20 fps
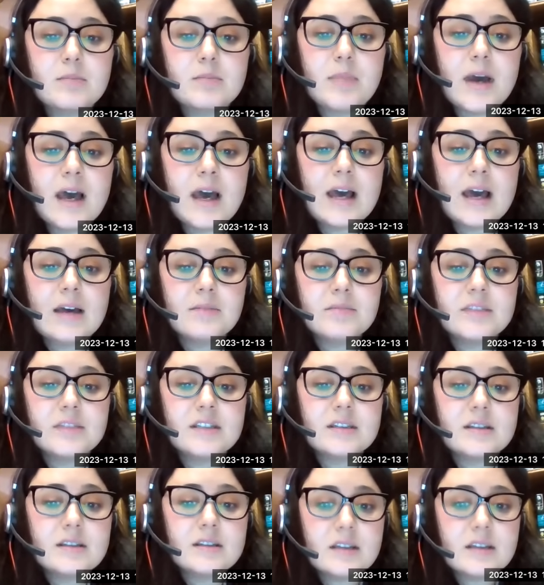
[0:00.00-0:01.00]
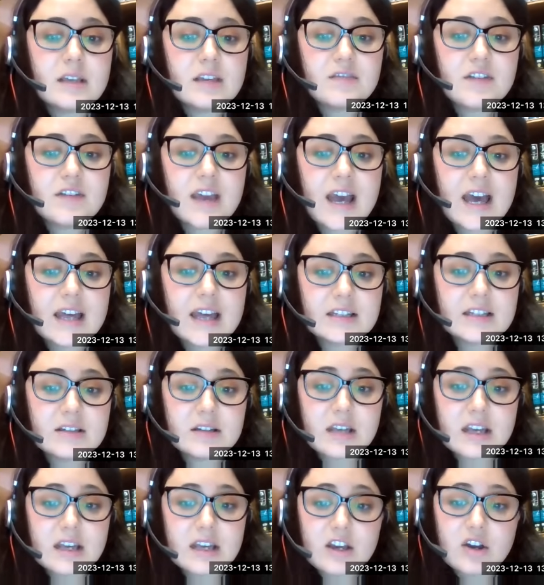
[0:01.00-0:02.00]
Perhaps if it had
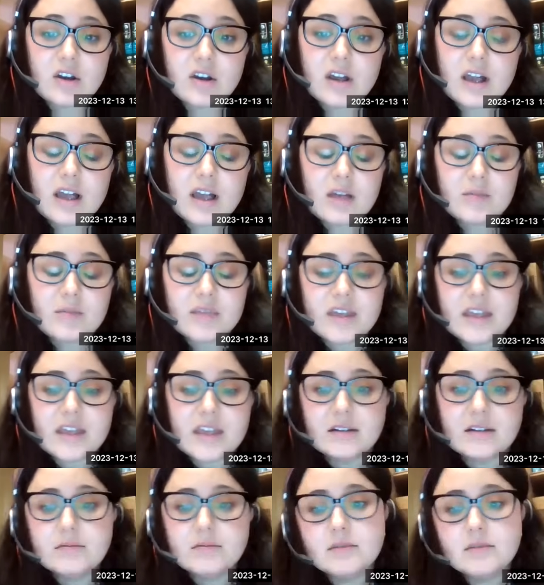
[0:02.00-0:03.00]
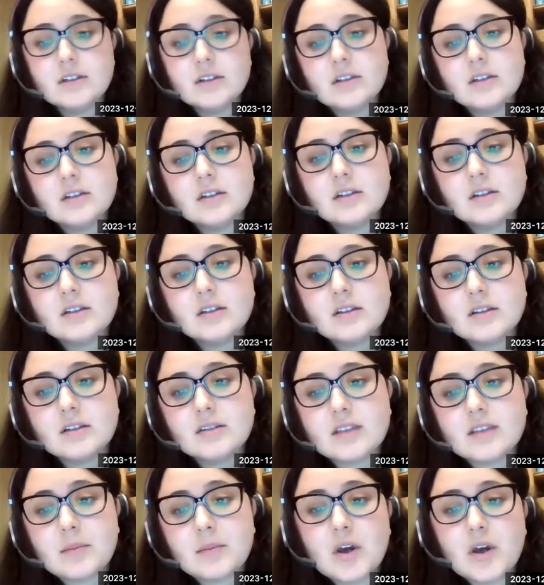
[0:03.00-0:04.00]
been,
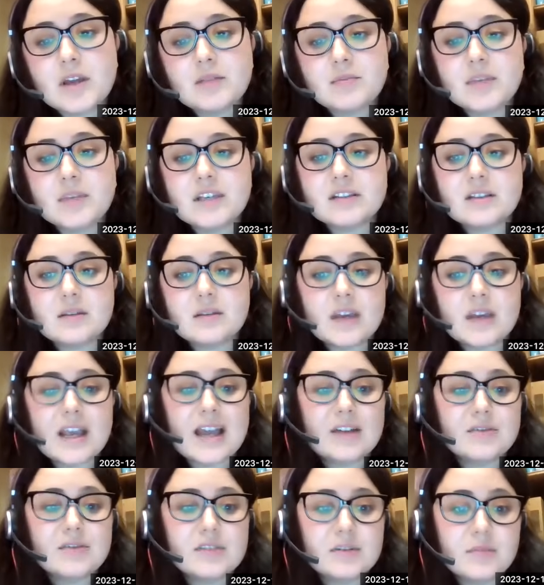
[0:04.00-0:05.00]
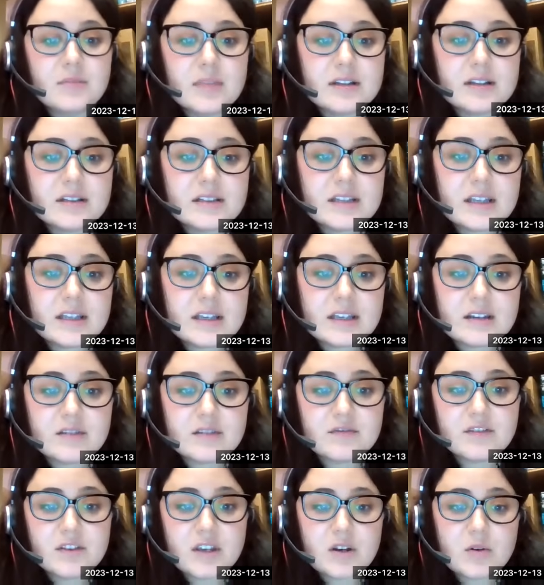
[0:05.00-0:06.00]
there might be some accountability
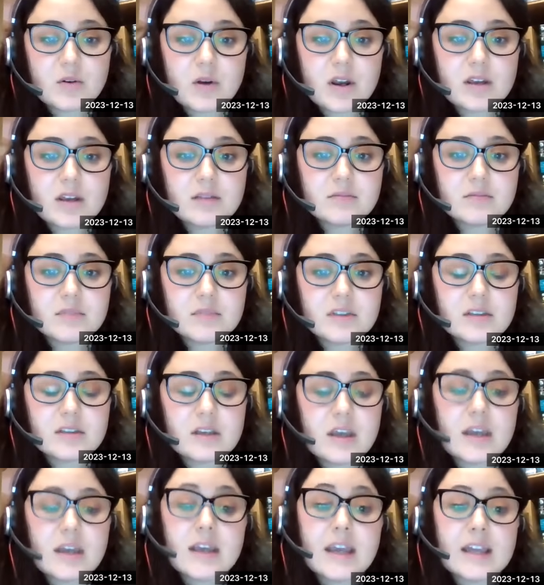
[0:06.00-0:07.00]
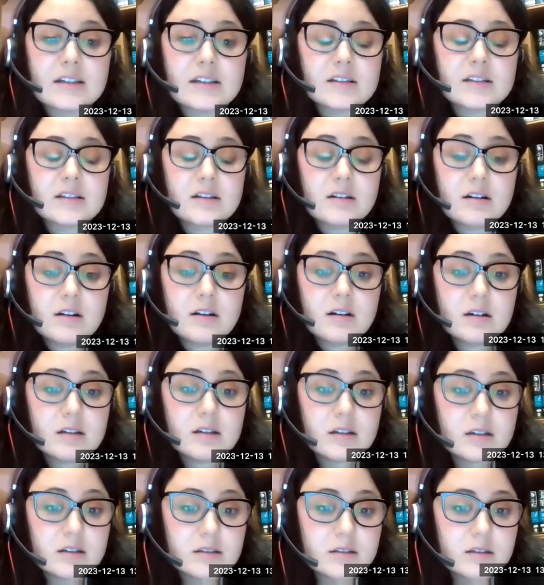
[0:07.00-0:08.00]
for the crimes against
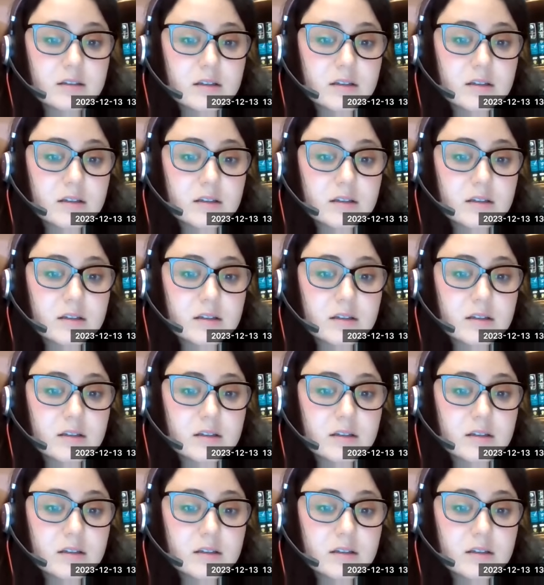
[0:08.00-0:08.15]
Iraq,